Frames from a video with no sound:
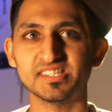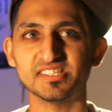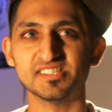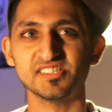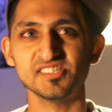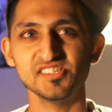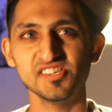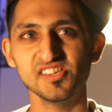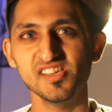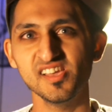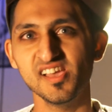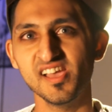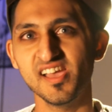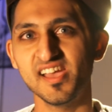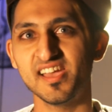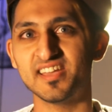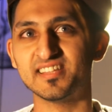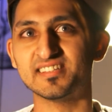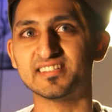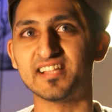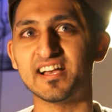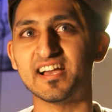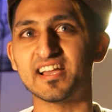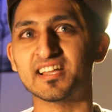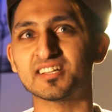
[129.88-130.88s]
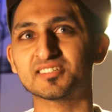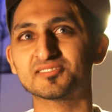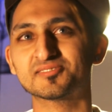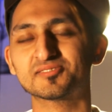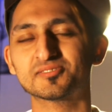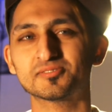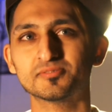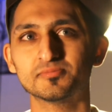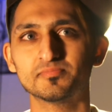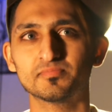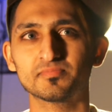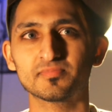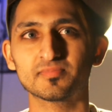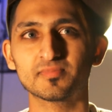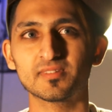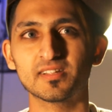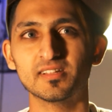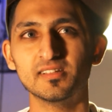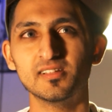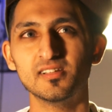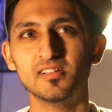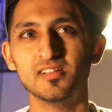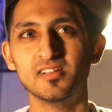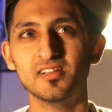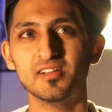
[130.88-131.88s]
Yeah, like,
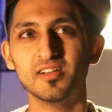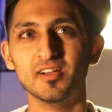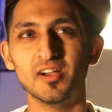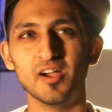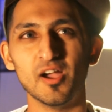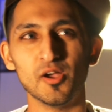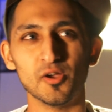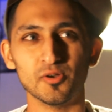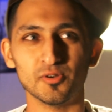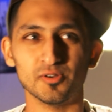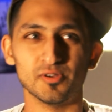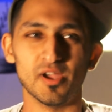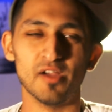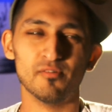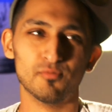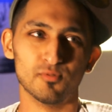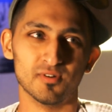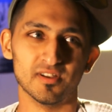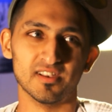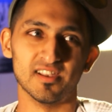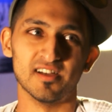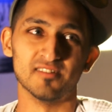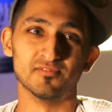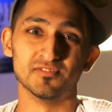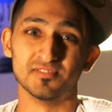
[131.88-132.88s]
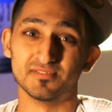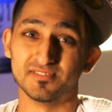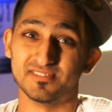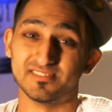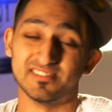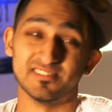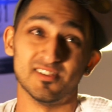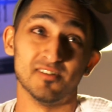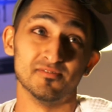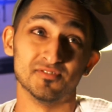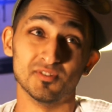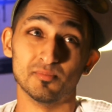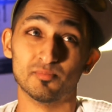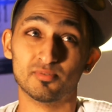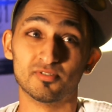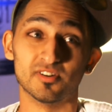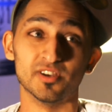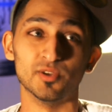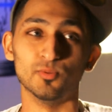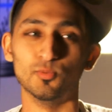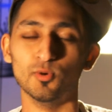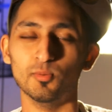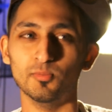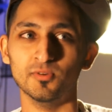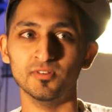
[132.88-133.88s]
everyone loves a
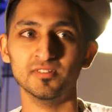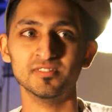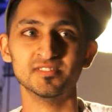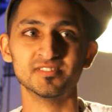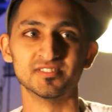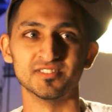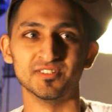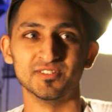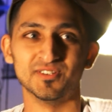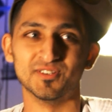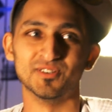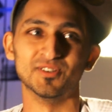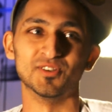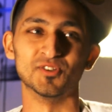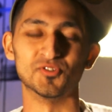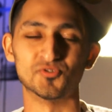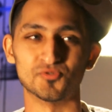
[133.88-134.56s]
pretty woman, so you're going to